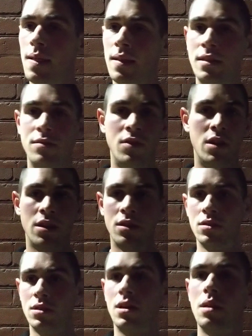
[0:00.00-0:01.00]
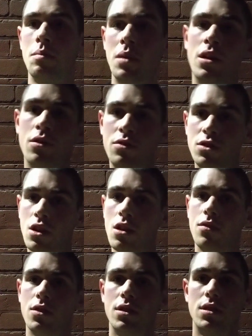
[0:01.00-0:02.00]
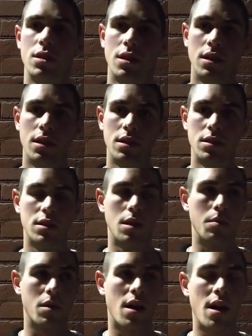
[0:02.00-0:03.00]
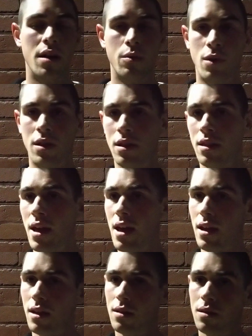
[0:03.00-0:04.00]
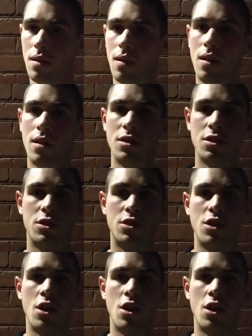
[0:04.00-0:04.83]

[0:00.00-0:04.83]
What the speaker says: these videos can be of service in some kind, whether they just